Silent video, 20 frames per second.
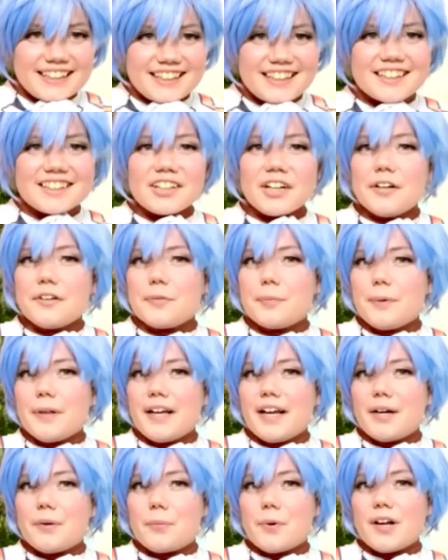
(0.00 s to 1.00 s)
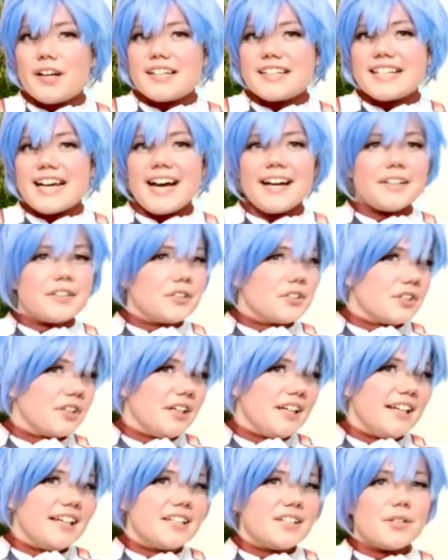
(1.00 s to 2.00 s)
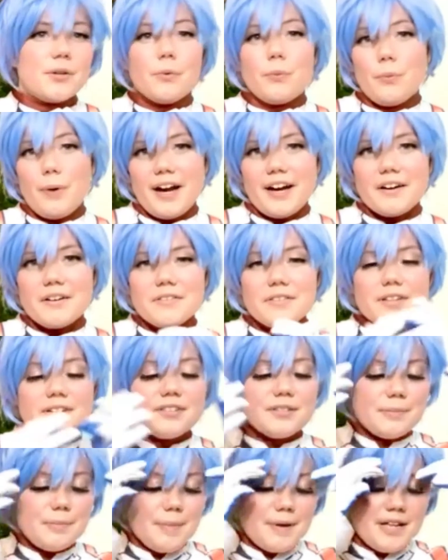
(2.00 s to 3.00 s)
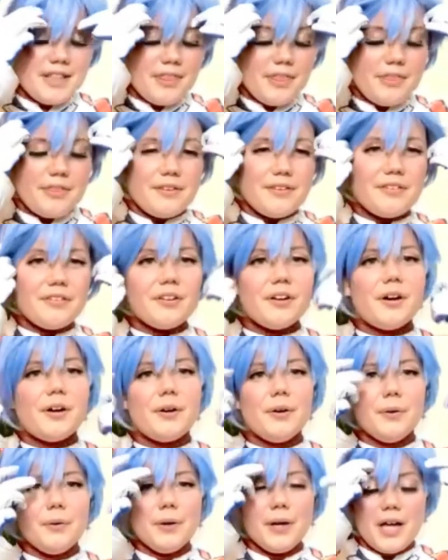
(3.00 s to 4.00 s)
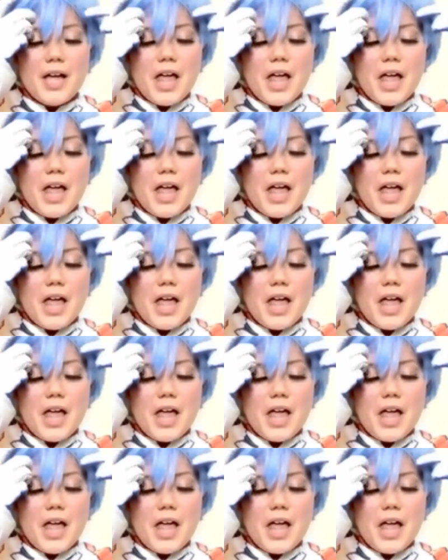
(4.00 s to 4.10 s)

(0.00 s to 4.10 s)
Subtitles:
a cosplay I'd want to actually get to wear this month, so